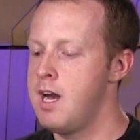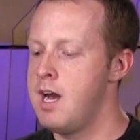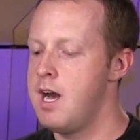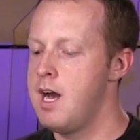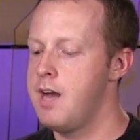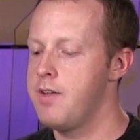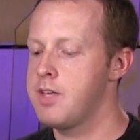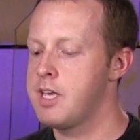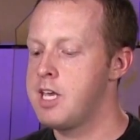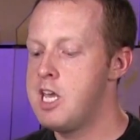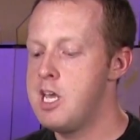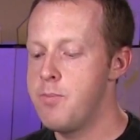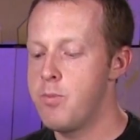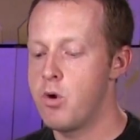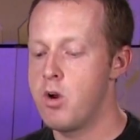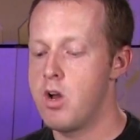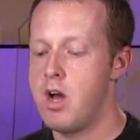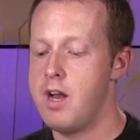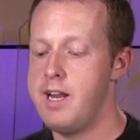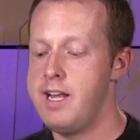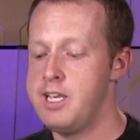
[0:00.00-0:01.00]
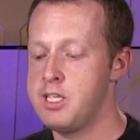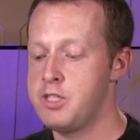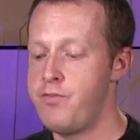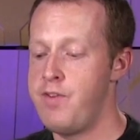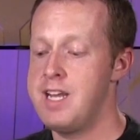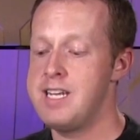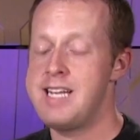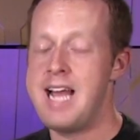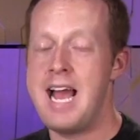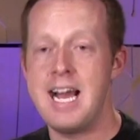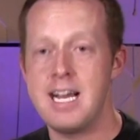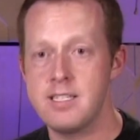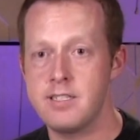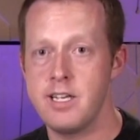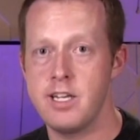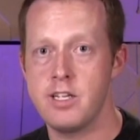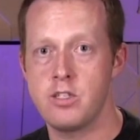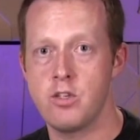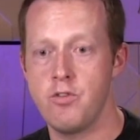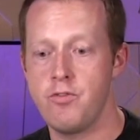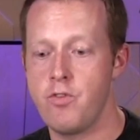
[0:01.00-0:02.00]
Uh, the keyboard on it is
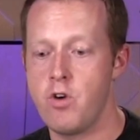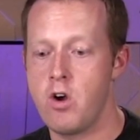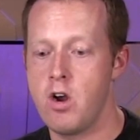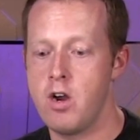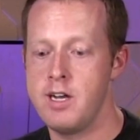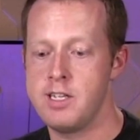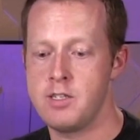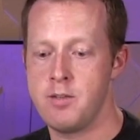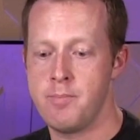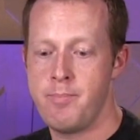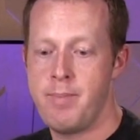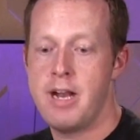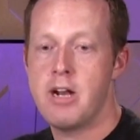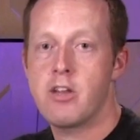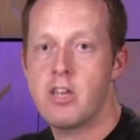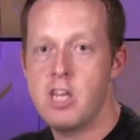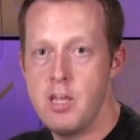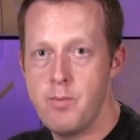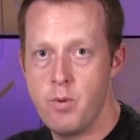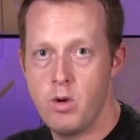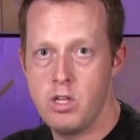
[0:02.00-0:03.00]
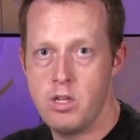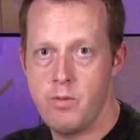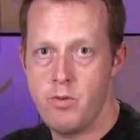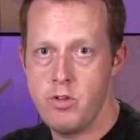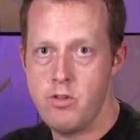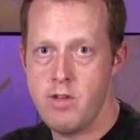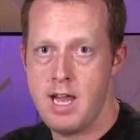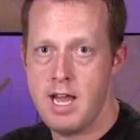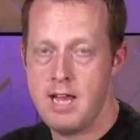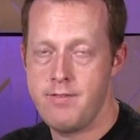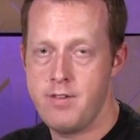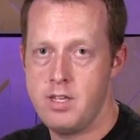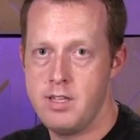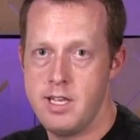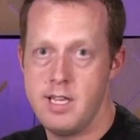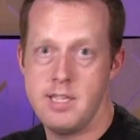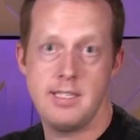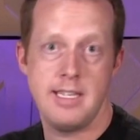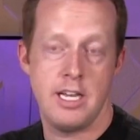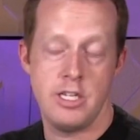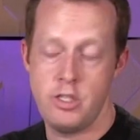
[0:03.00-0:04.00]
fantastic so far. It's a better keyboard than what you have on
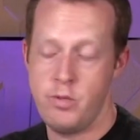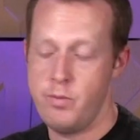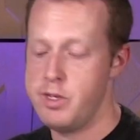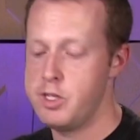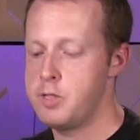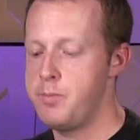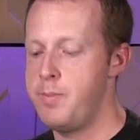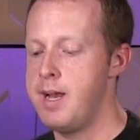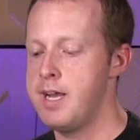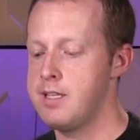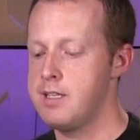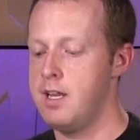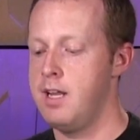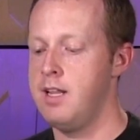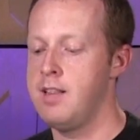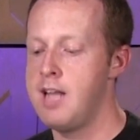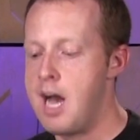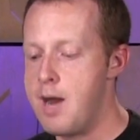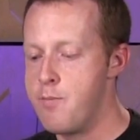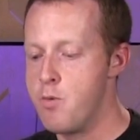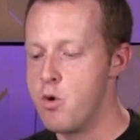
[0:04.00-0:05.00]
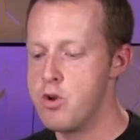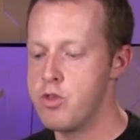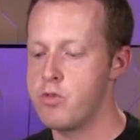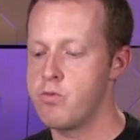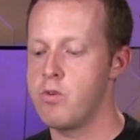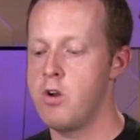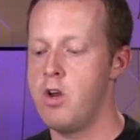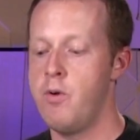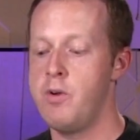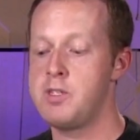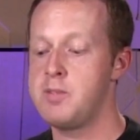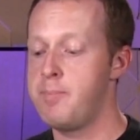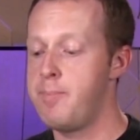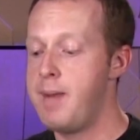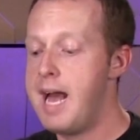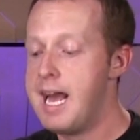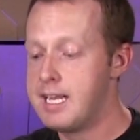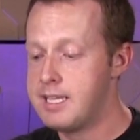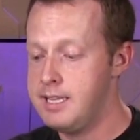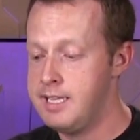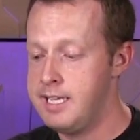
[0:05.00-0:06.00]
this, as you would expect. A lot more throw. It's
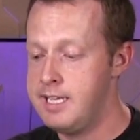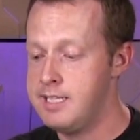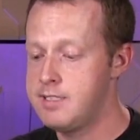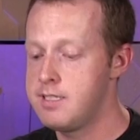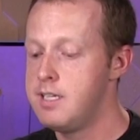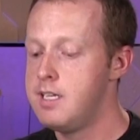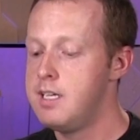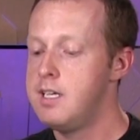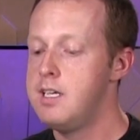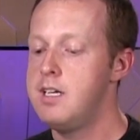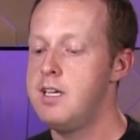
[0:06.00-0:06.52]
backlit.